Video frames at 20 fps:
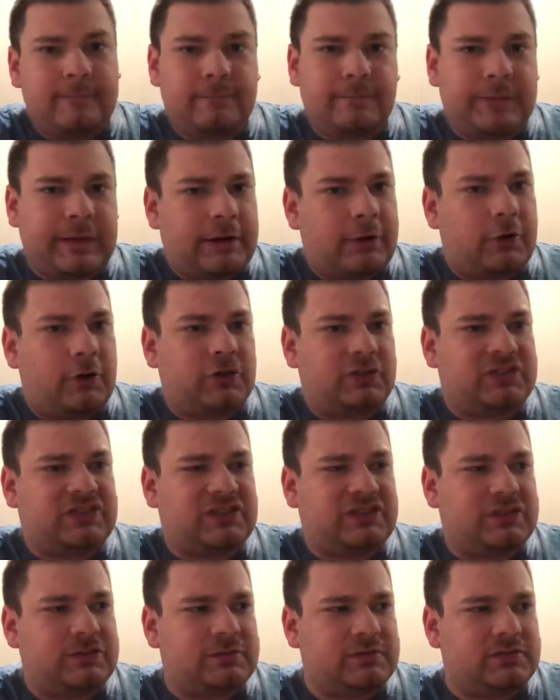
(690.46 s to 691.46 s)

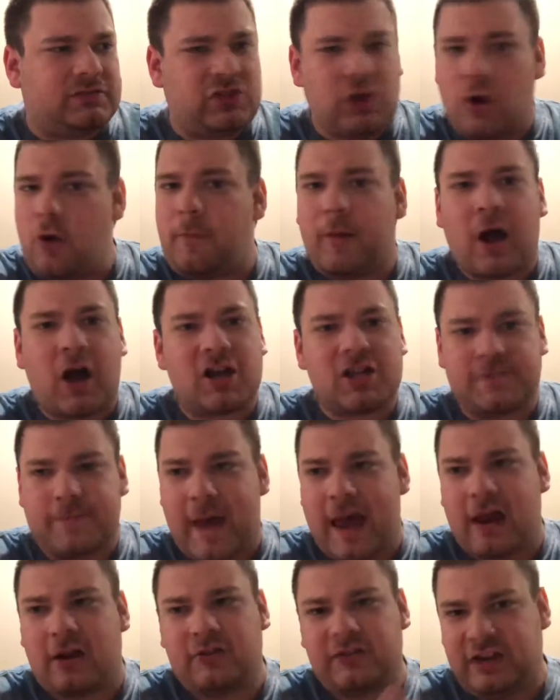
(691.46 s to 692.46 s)
There's 2 boss
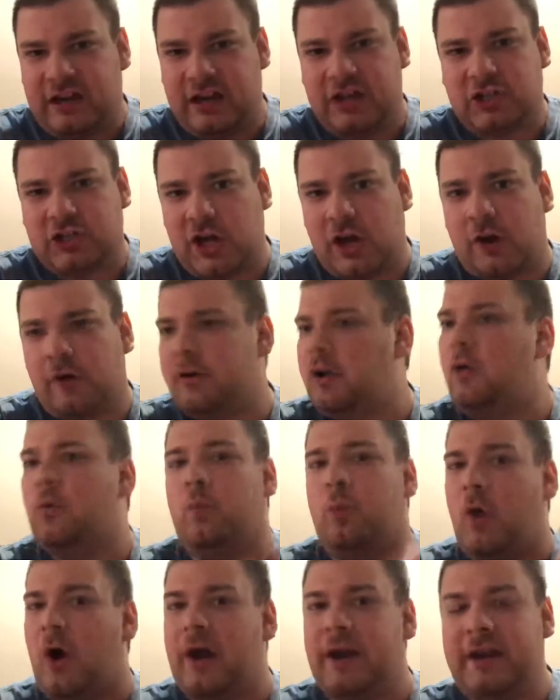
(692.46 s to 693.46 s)
battles in each area,
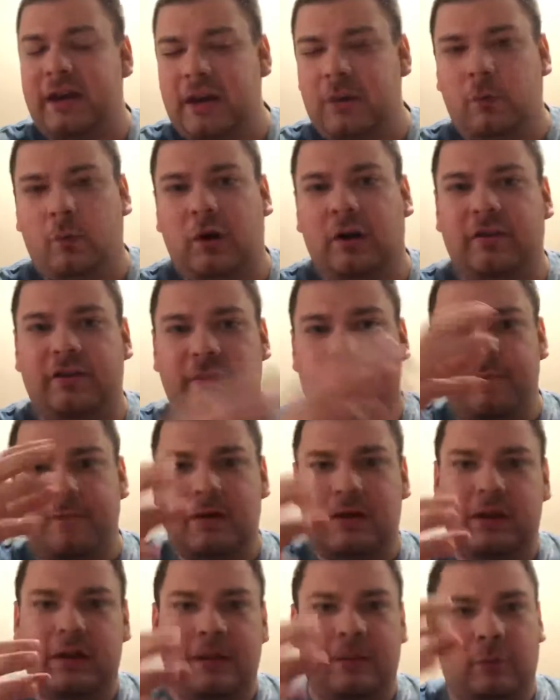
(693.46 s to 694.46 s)
one in one of
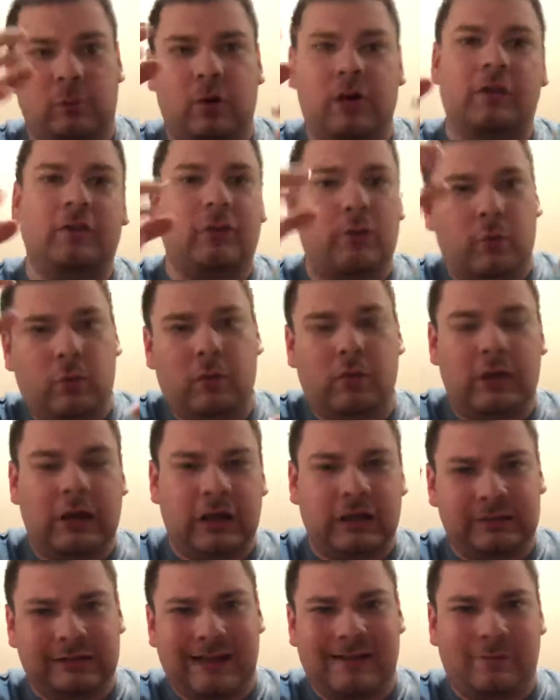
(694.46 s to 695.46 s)
the
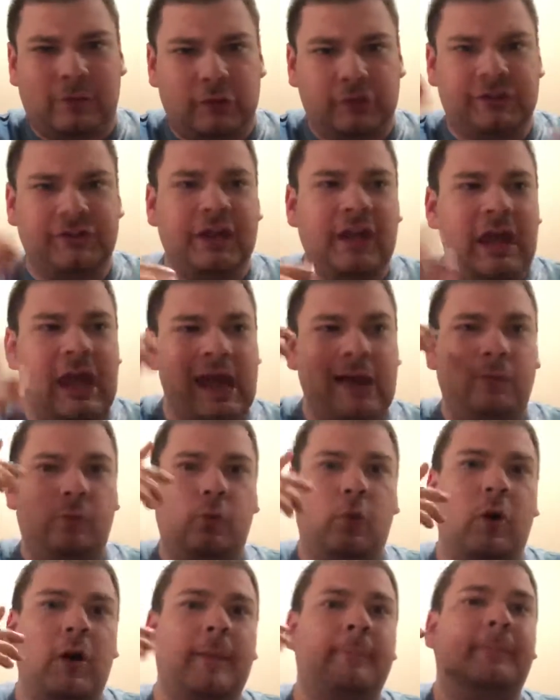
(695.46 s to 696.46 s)
levels, and
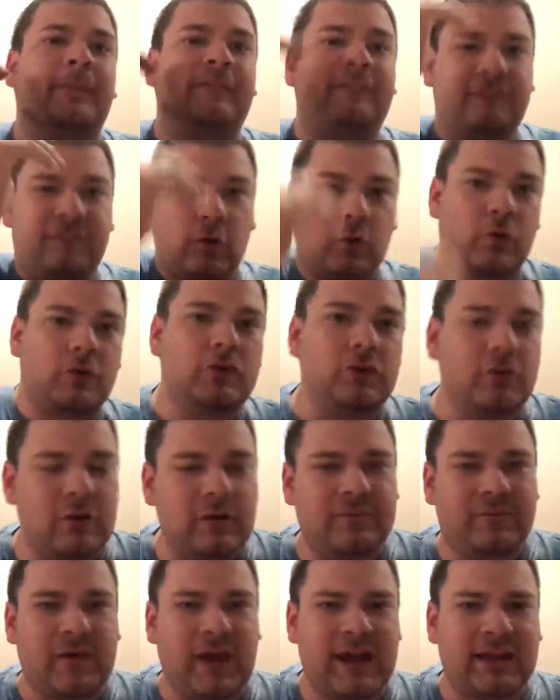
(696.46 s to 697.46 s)
one before you
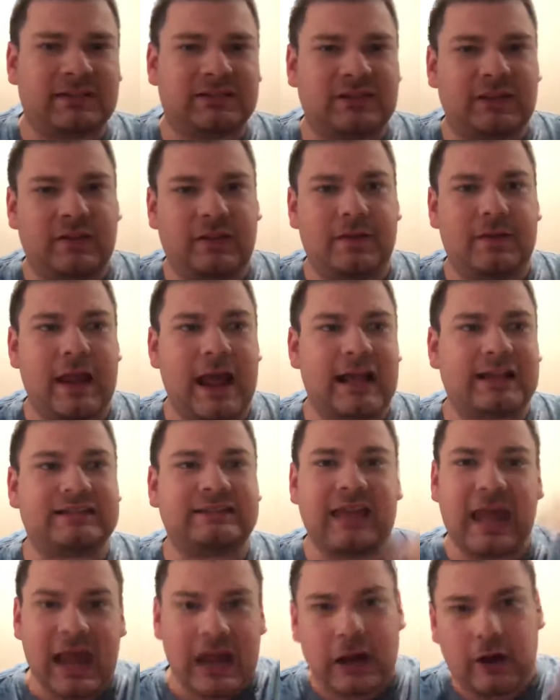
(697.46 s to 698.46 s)
advance to the
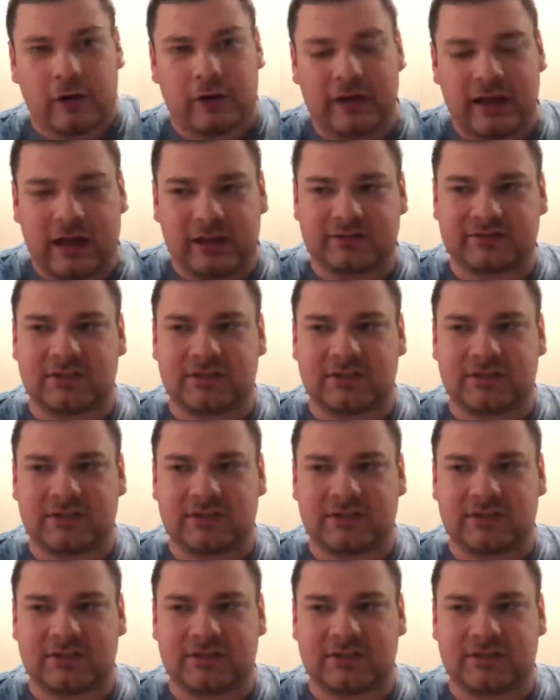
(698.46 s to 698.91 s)
next area.